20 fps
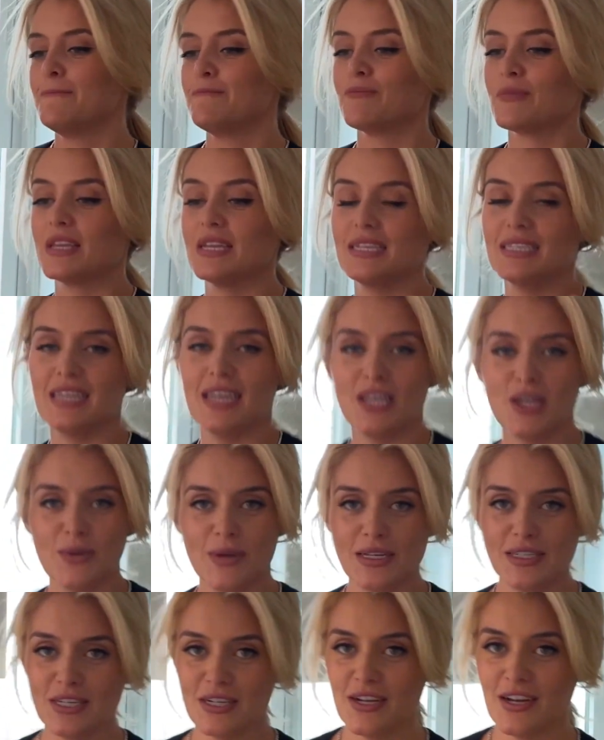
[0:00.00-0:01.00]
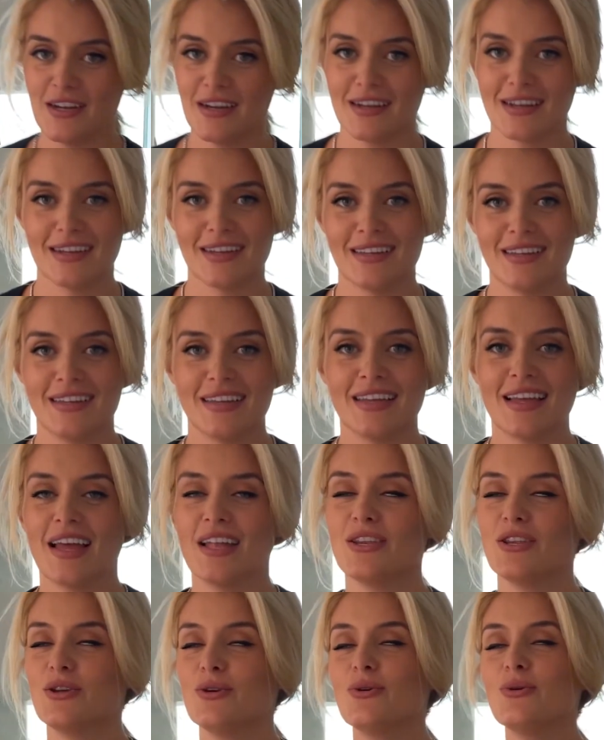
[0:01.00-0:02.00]
continuing to cook,
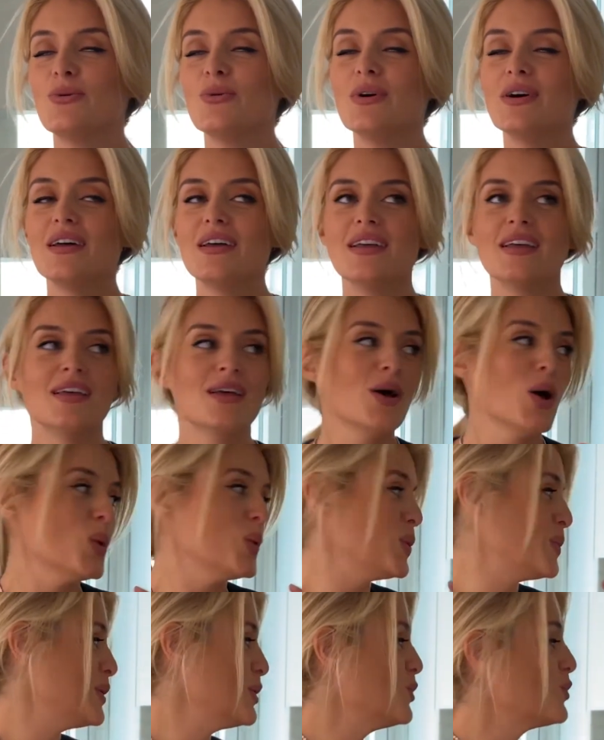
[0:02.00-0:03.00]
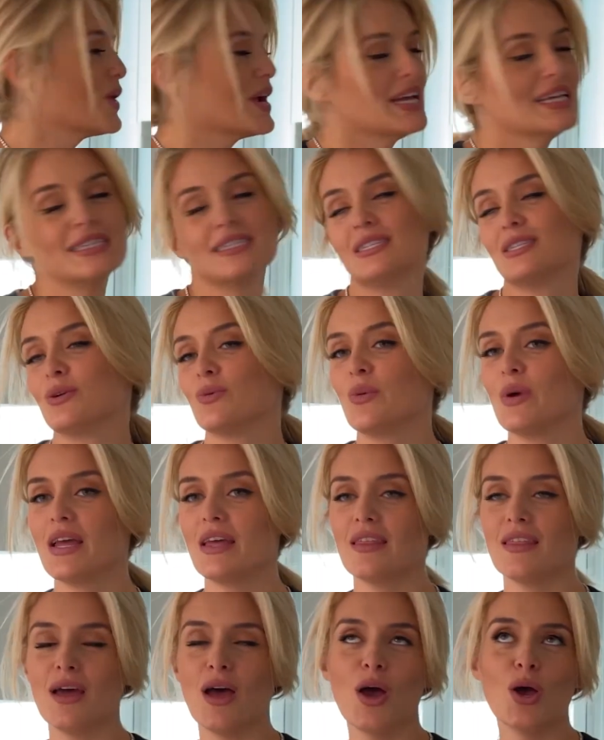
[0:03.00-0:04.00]
and you will be graced
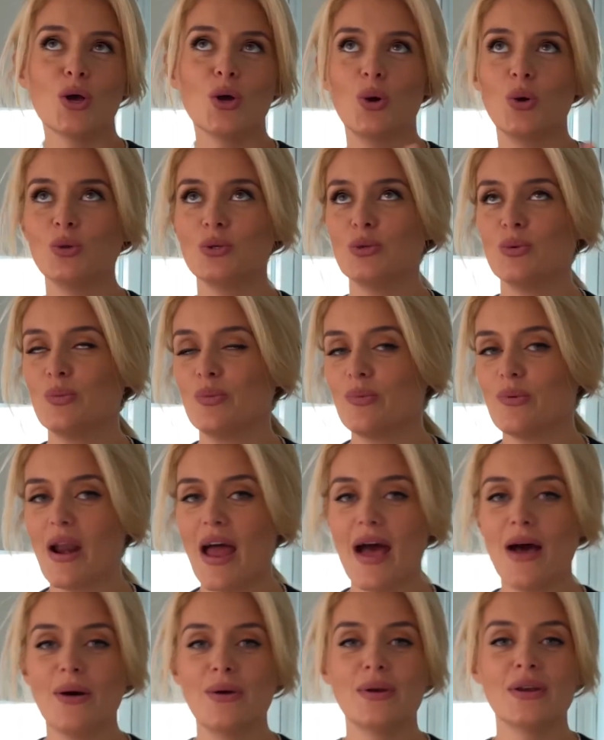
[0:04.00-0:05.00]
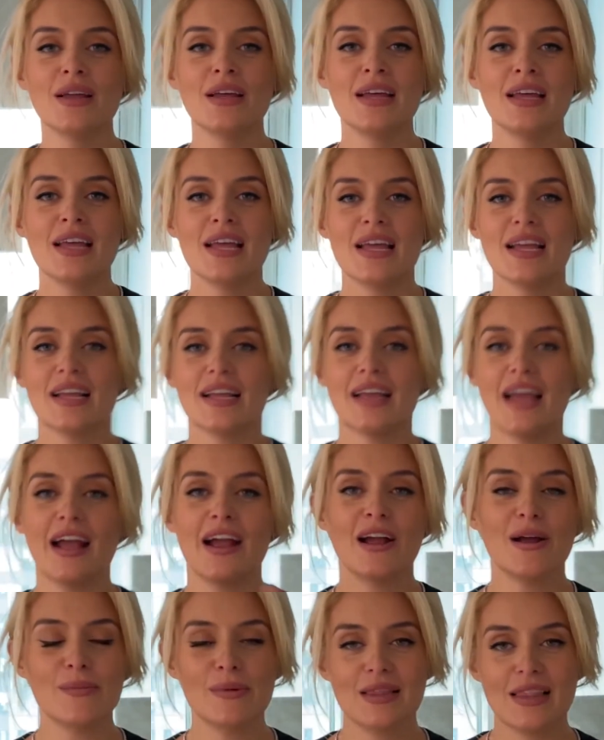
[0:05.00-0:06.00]
with golden brown,
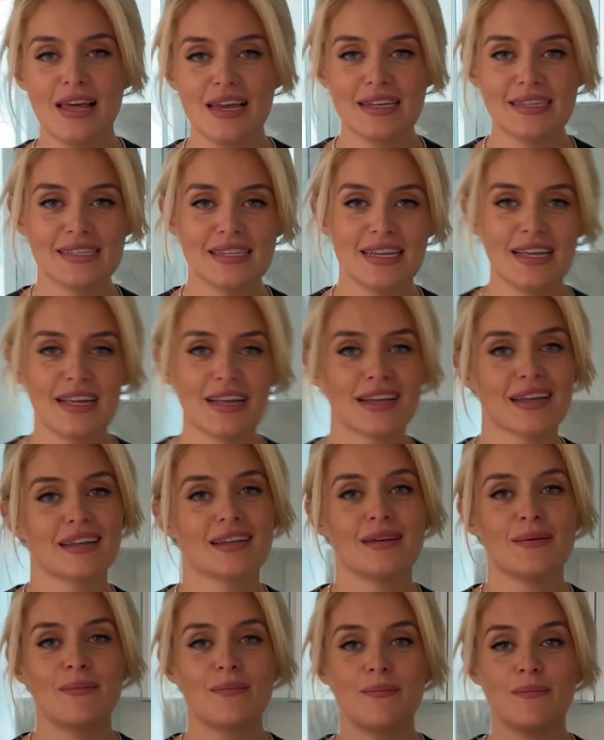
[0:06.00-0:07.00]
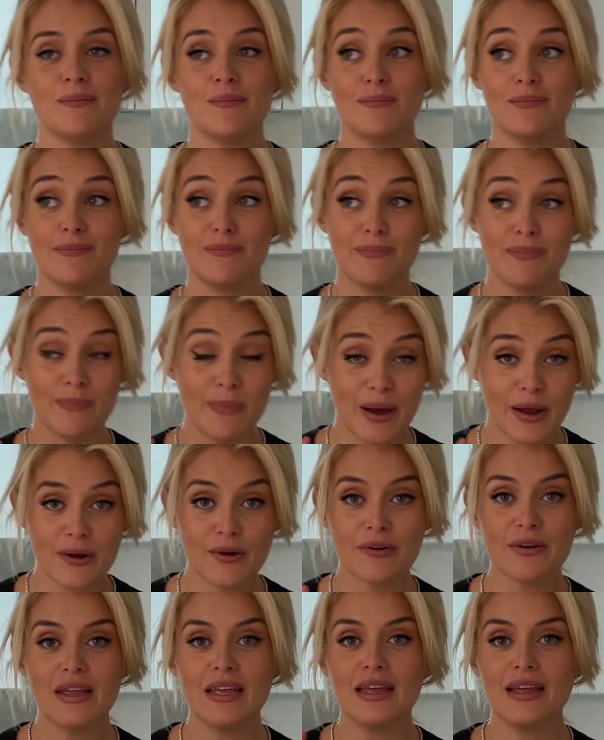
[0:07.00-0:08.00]
caramelizing,
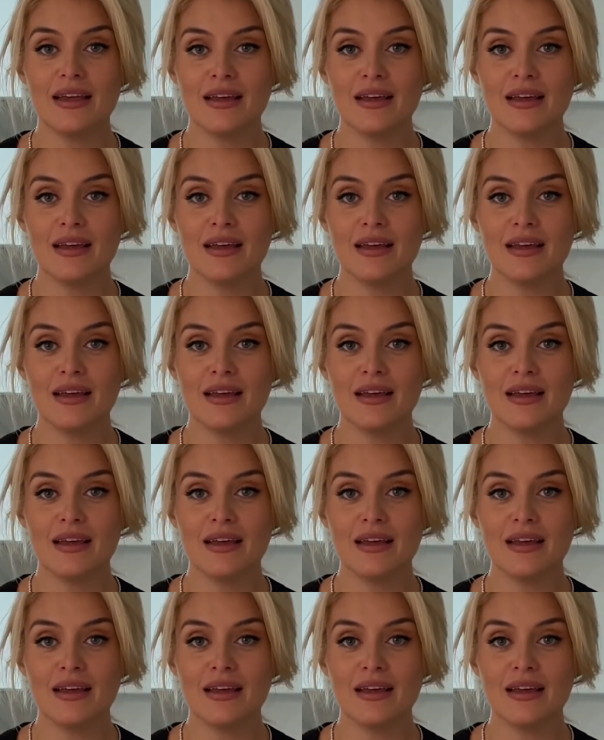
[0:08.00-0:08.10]
buttery,